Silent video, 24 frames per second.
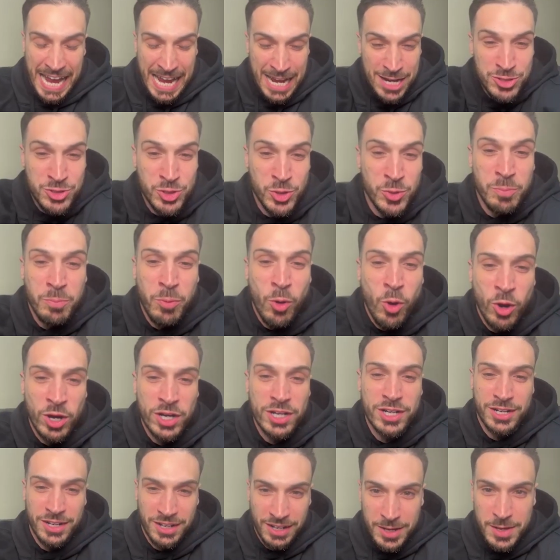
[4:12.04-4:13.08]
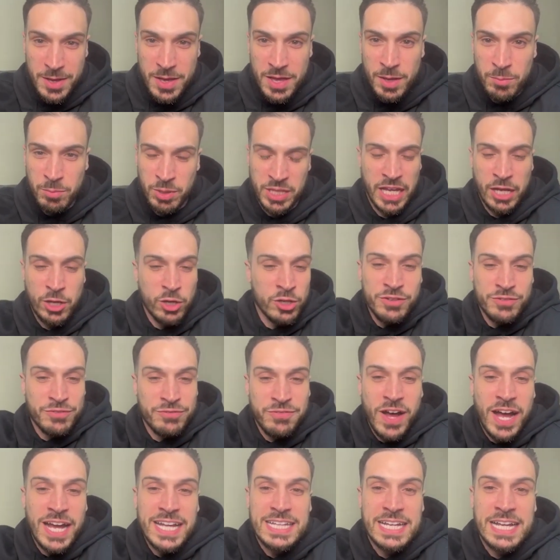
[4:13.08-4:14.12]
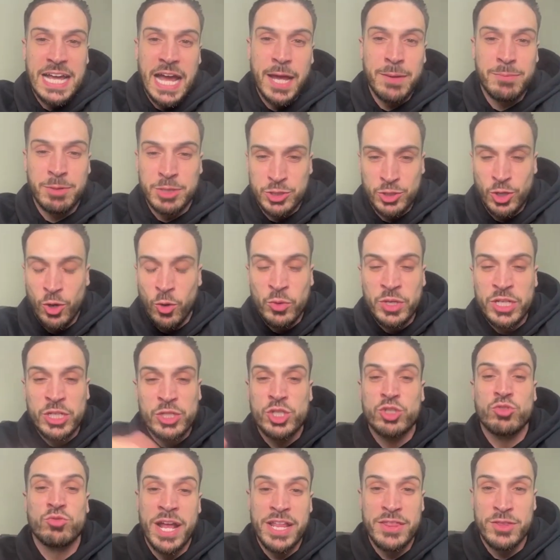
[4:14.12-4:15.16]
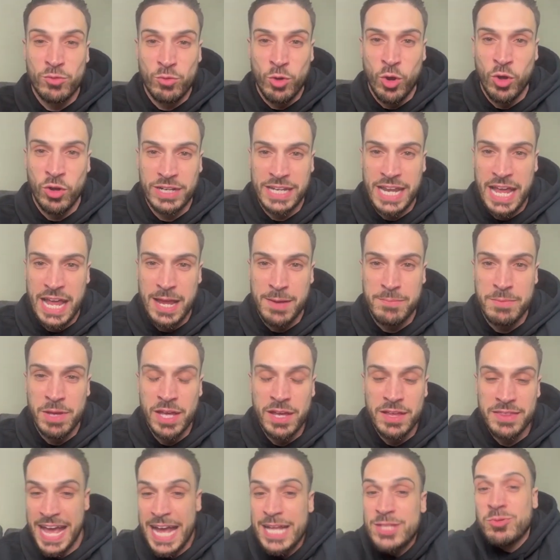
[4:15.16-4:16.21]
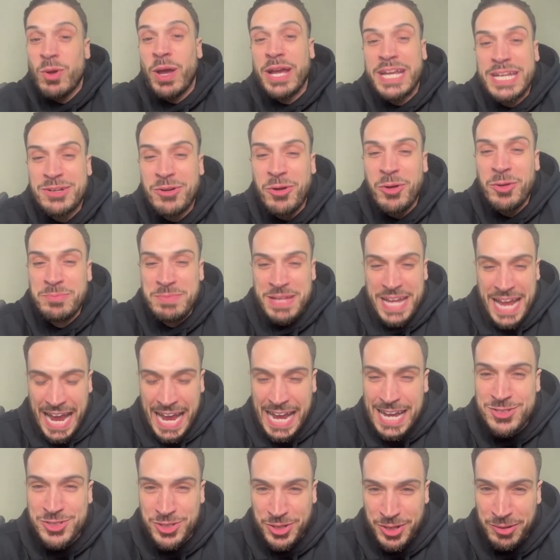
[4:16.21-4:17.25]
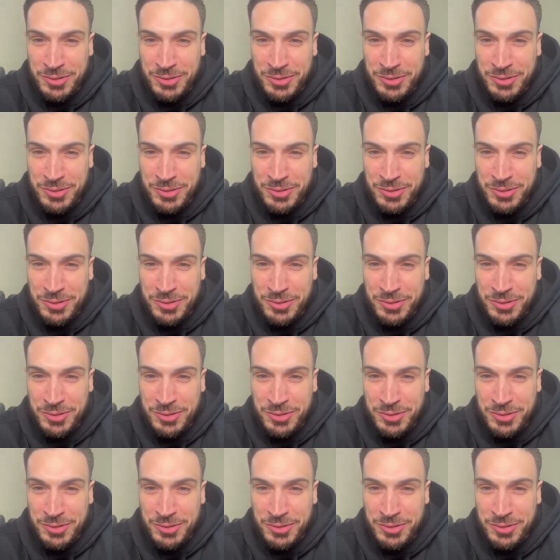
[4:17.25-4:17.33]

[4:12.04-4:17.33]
Andrew Parker, but they couldn't find the guy, but Tony just read the wrong name. That's why he called me Andrew.